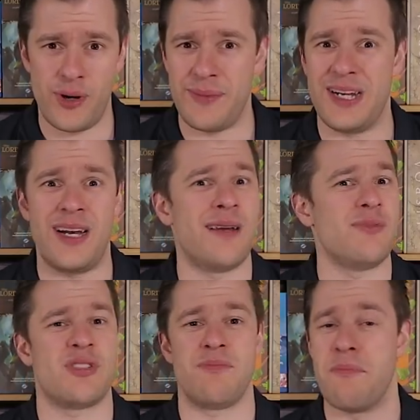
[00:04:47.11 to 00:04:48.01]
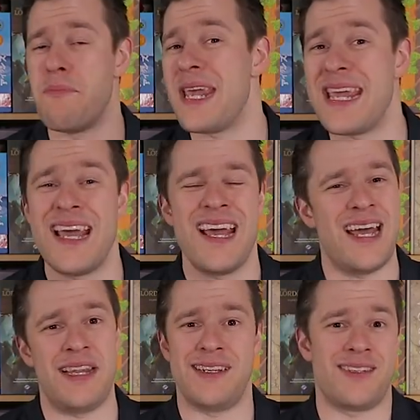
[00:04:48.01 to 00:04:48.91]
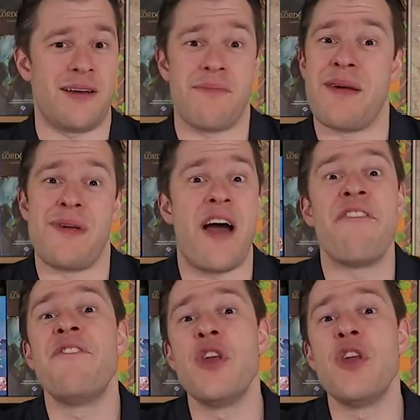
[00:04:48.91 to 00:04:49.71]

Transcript: I mean, I am just me, and there's like maybe a